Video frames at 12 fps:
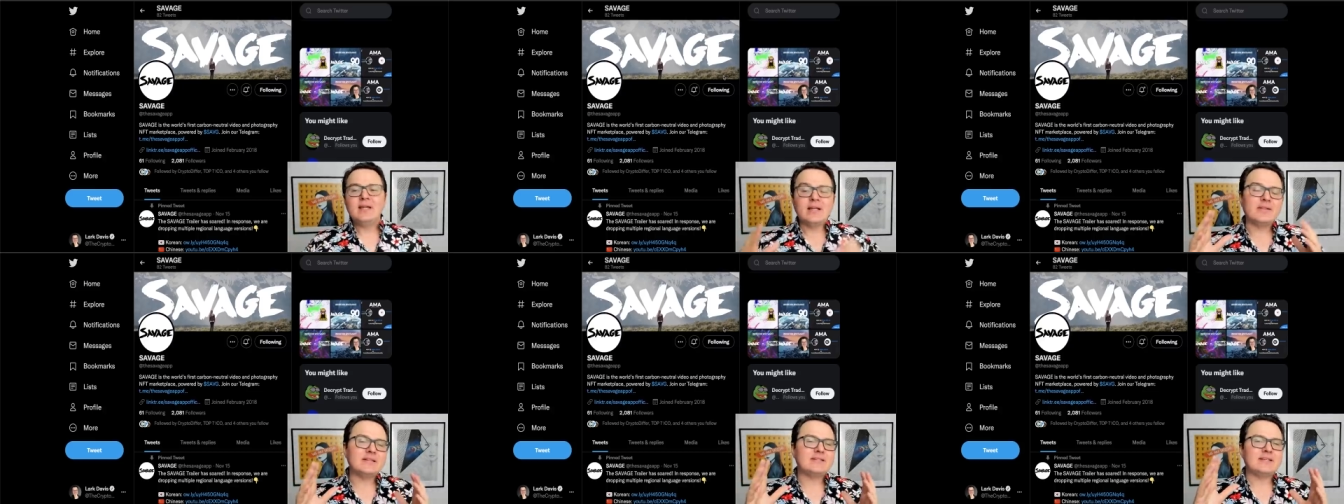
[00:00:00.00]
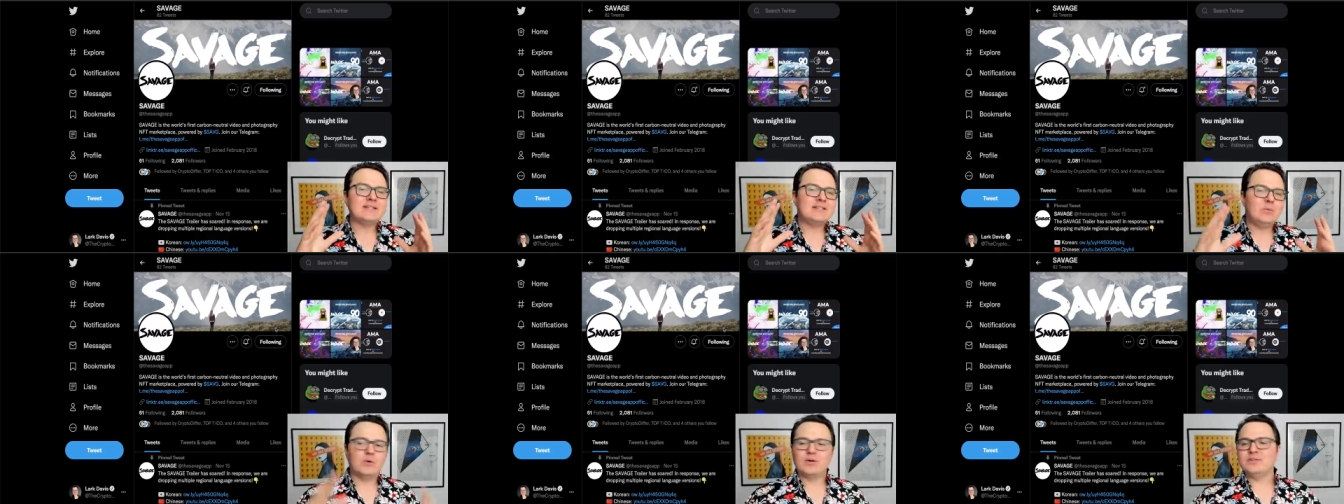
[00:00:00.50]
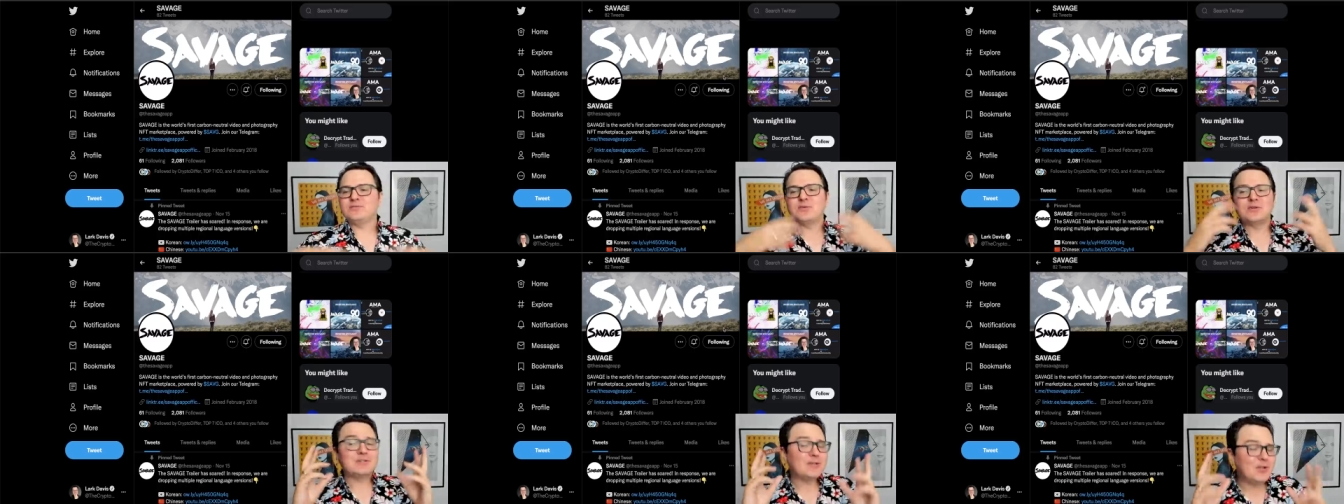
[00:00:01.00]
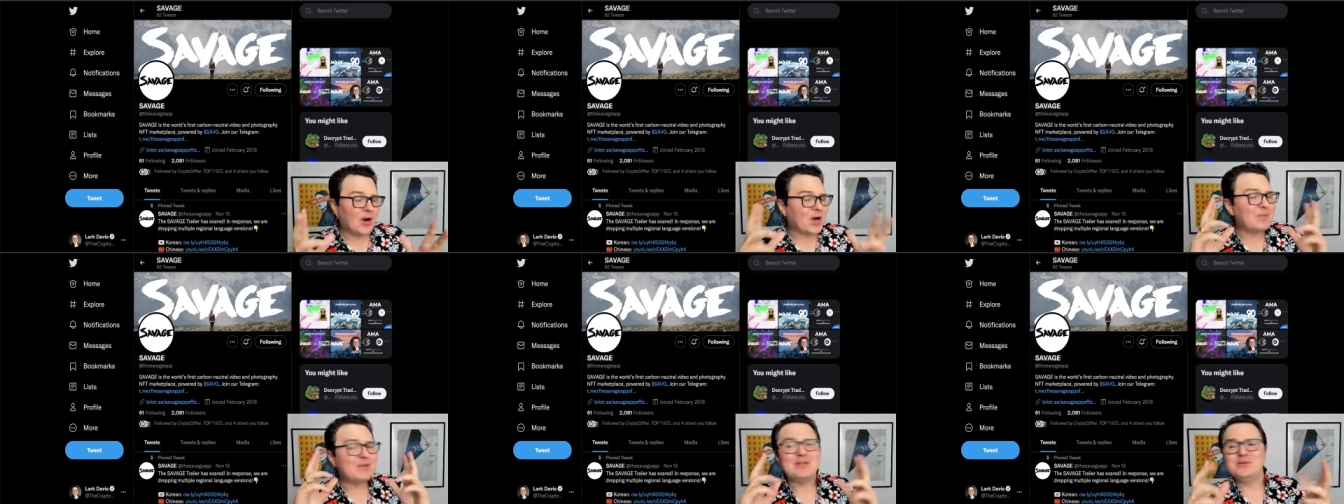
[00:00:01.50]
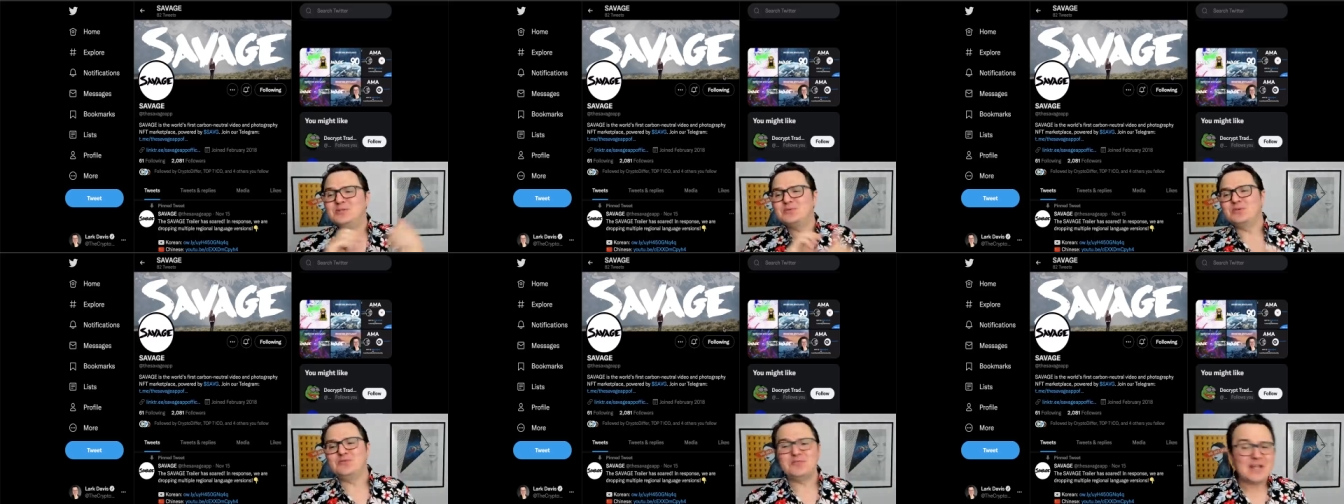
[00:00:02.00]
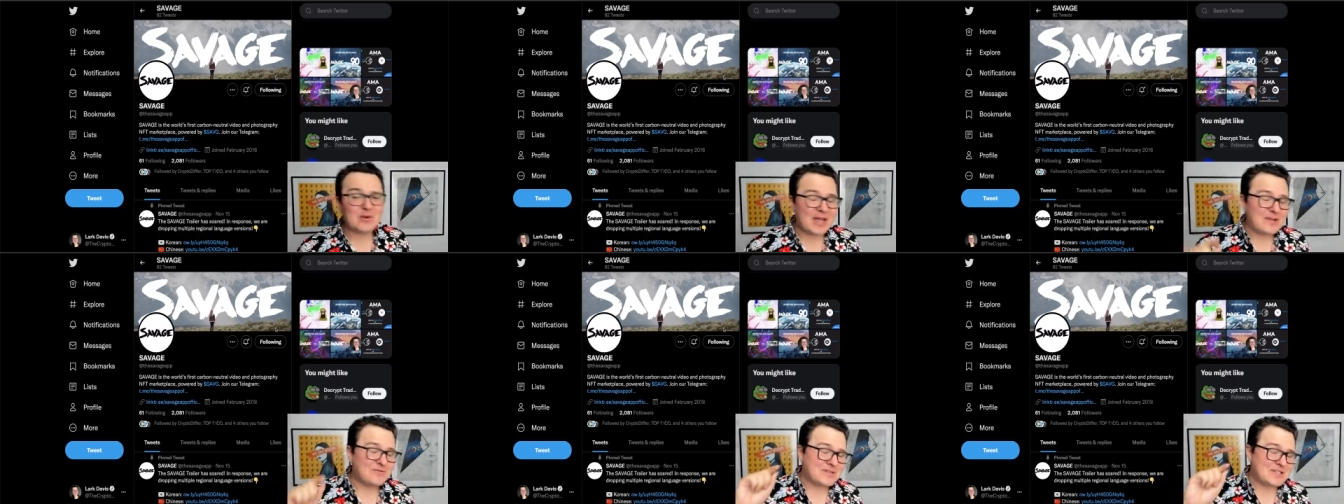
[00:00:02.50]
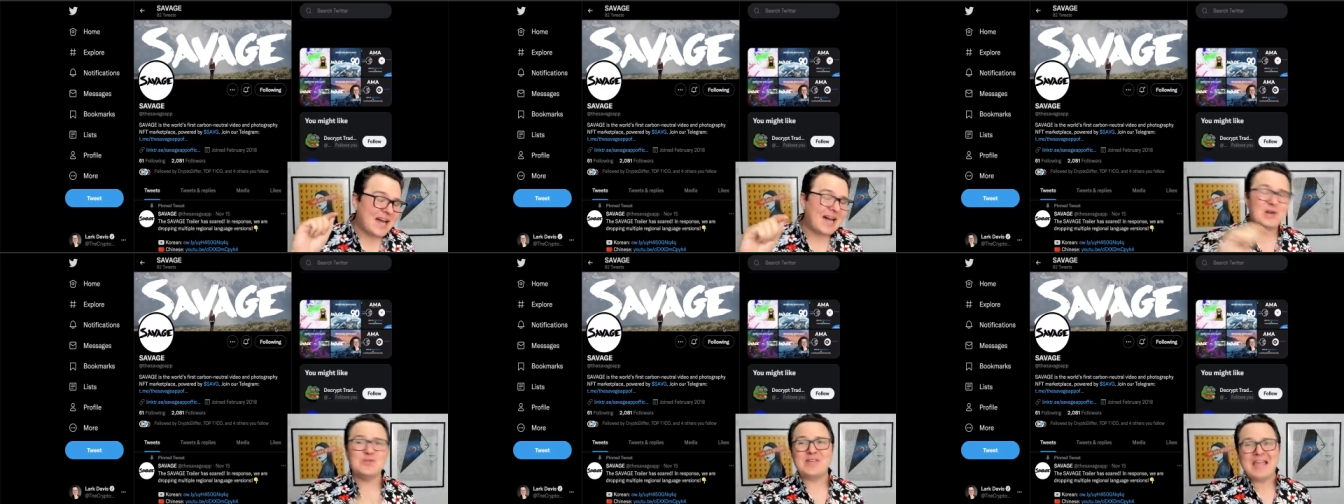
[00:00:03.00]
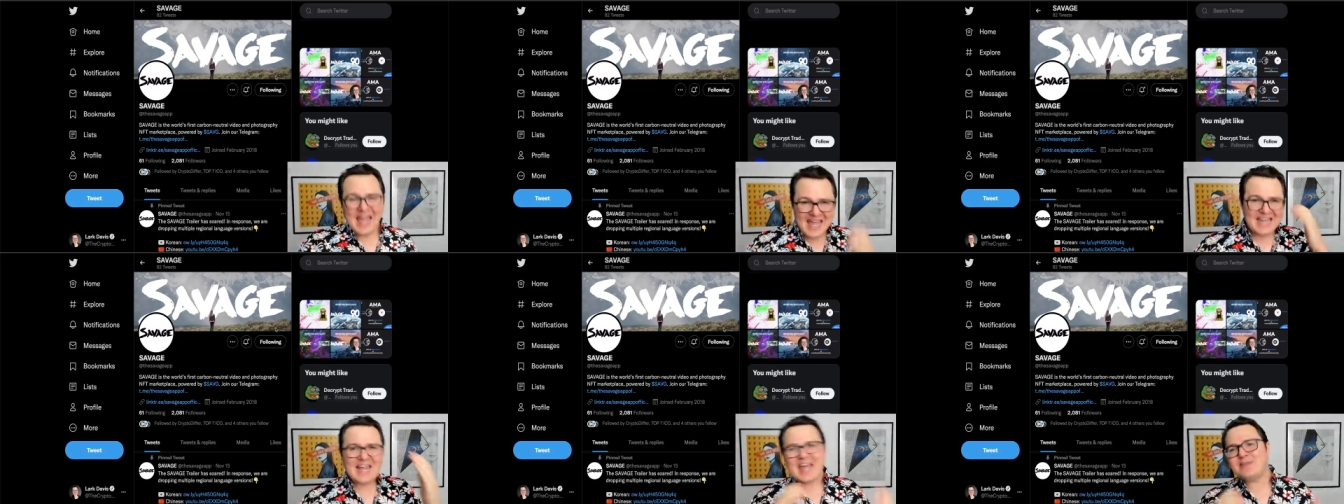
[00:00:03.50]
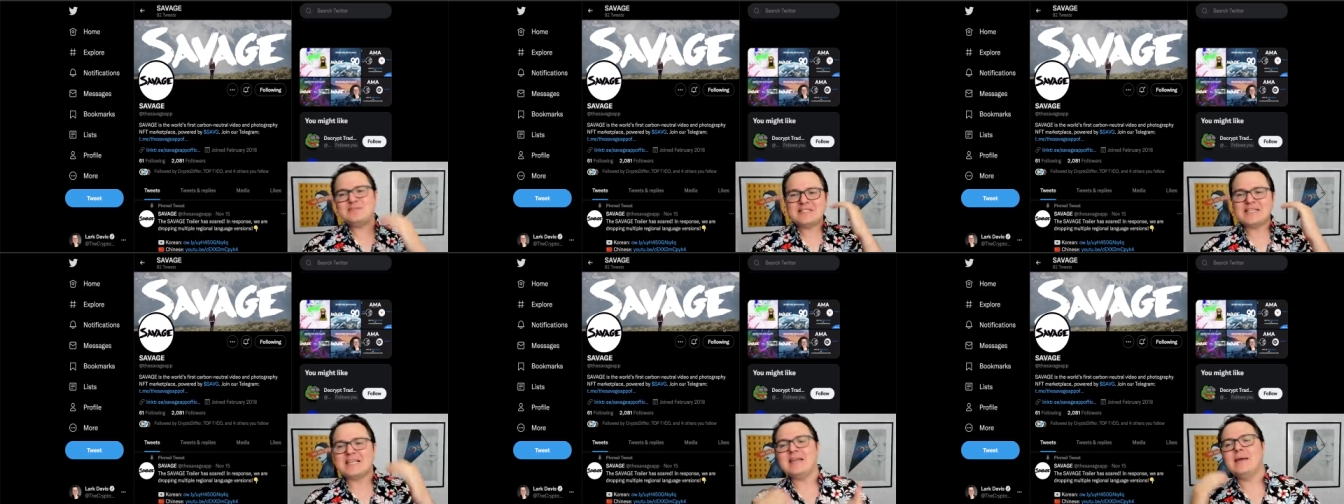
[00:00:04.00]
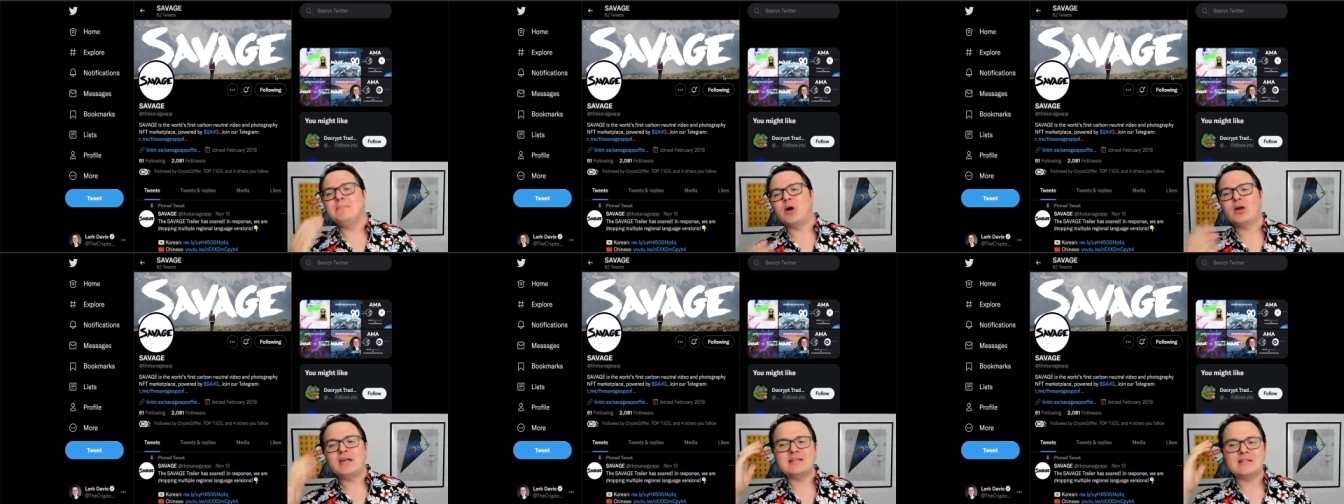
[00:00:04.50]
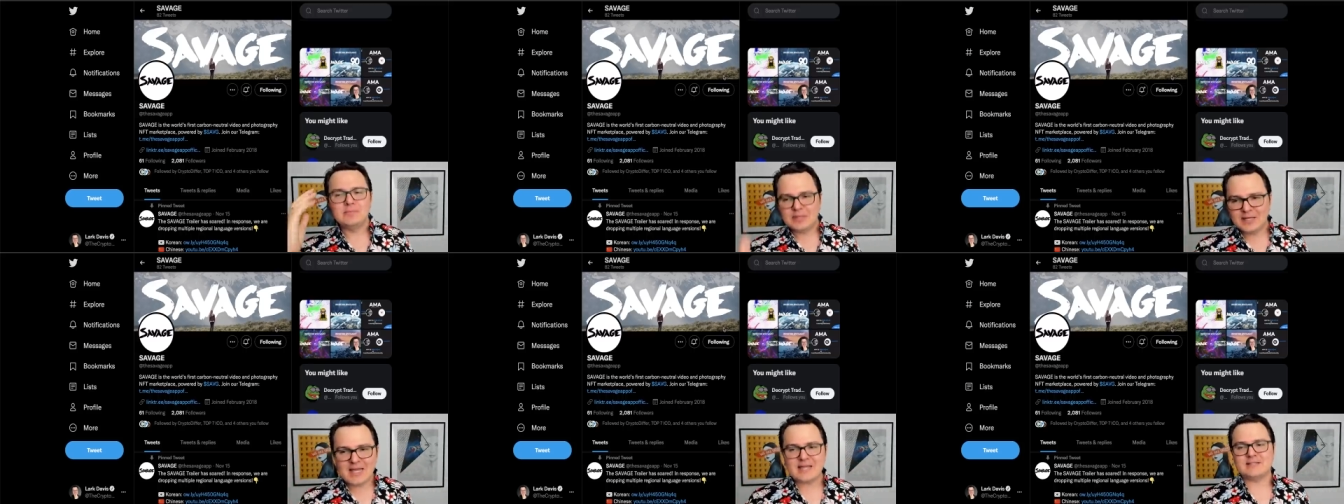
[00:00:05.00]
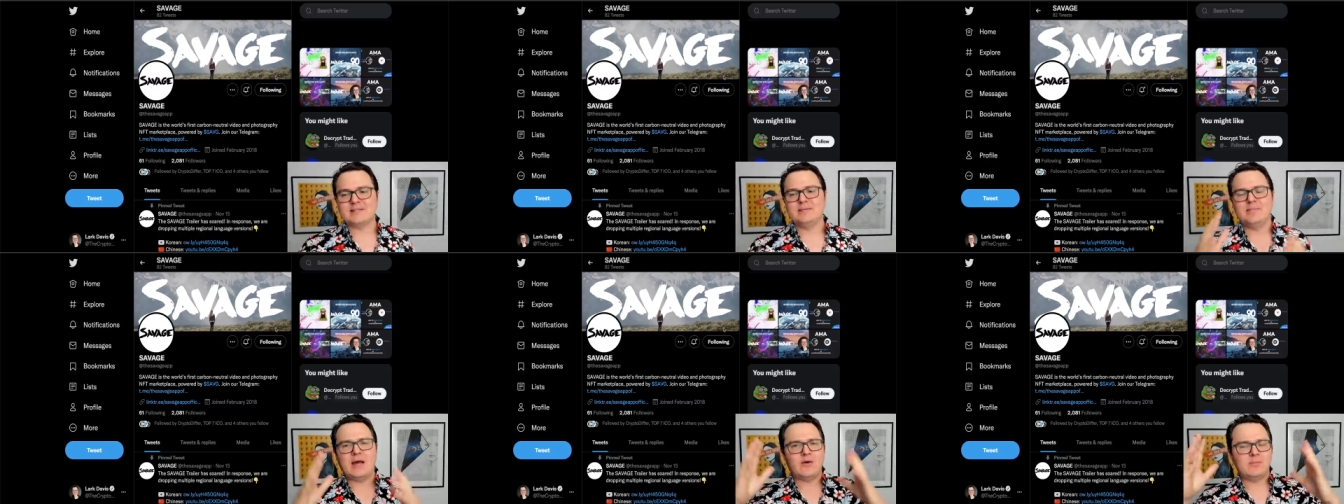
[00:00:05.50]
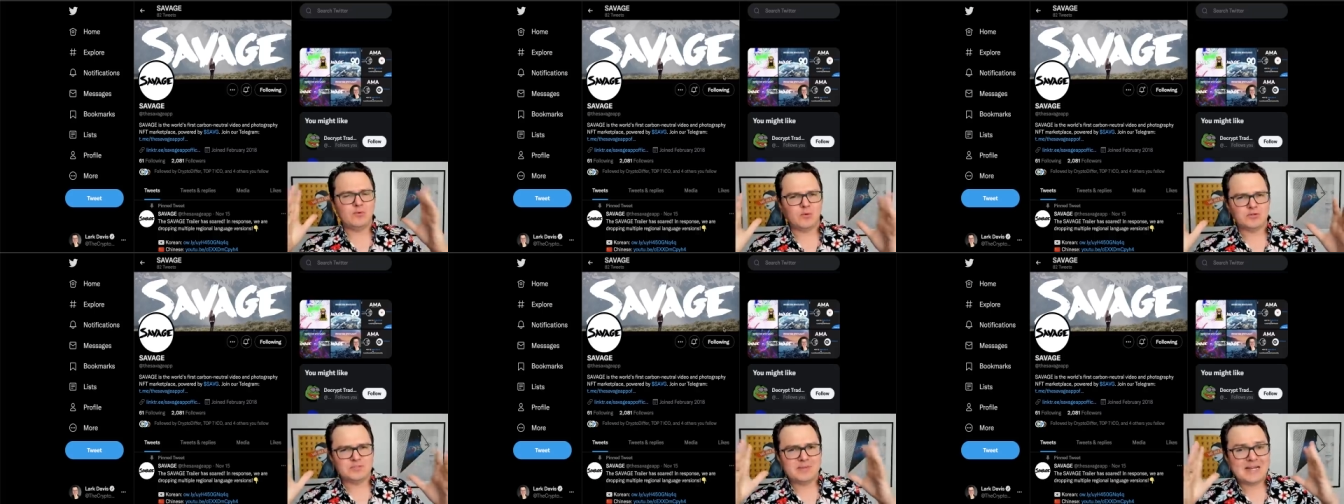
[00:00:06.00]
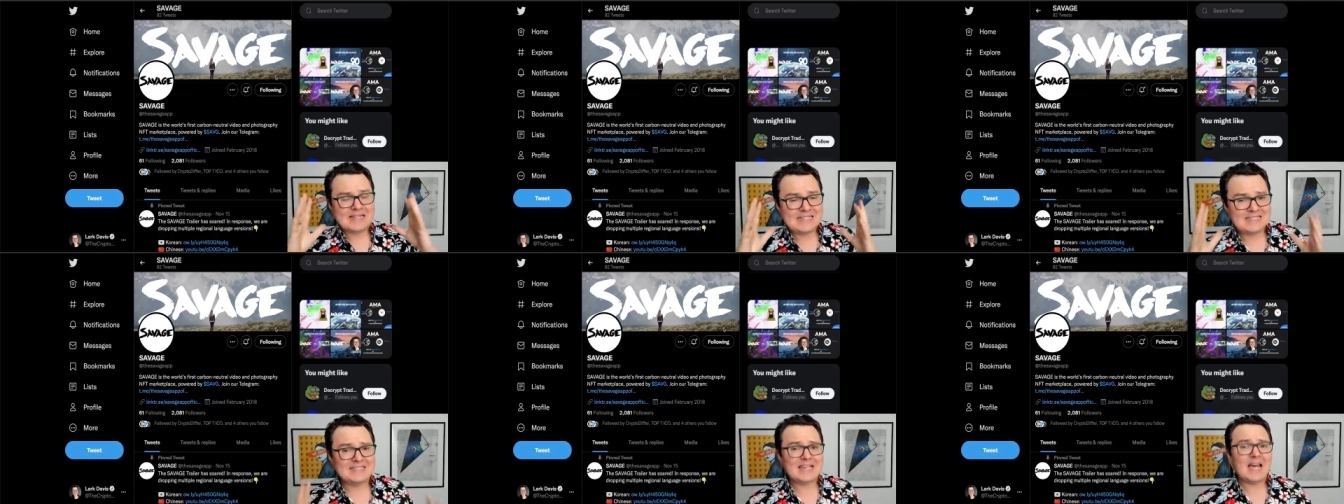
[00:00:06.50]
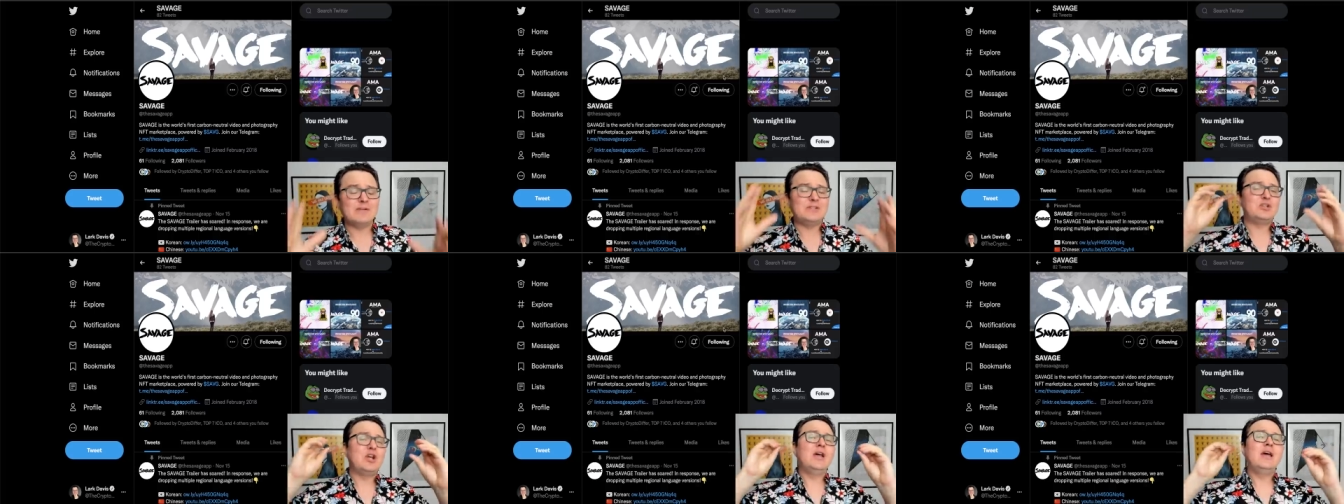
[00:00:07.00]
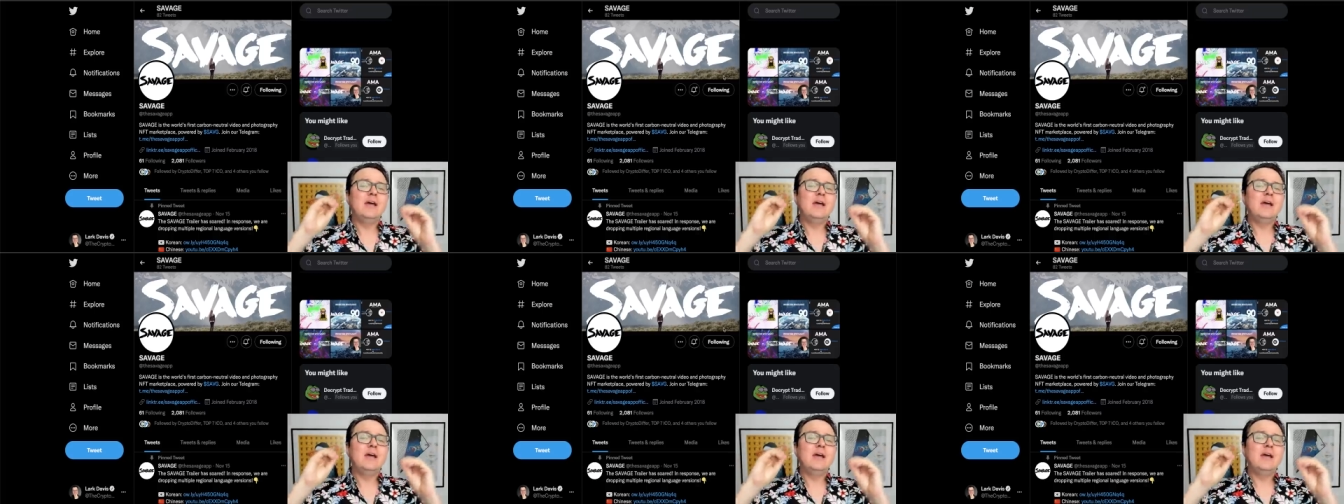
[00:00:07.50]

Now, this is the world's first carbon neutral video and photography NFT marketplace, powered, of course, by the Savage